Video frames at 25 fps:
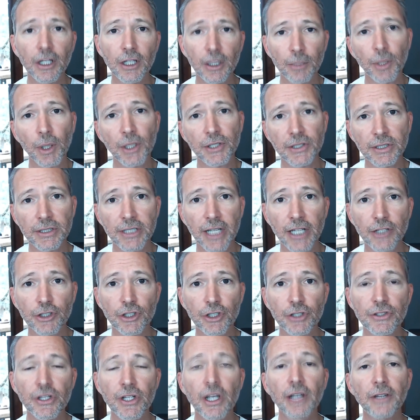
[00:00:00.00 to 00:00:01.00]
the
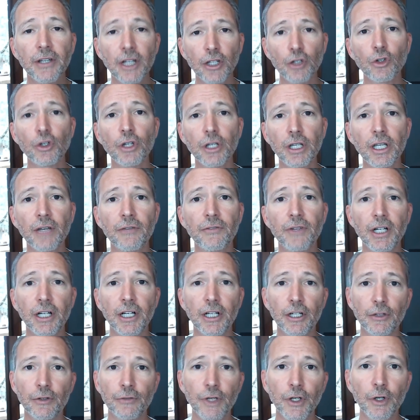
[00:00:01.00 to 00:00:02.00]
presentations that you can give in an
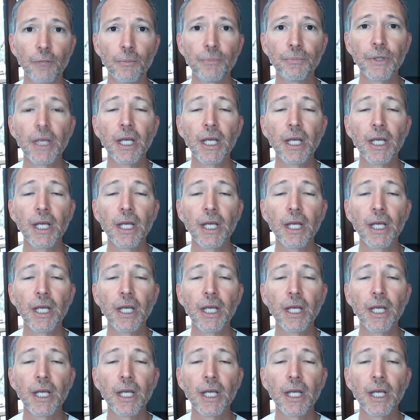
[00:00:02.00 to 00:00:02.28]
interview.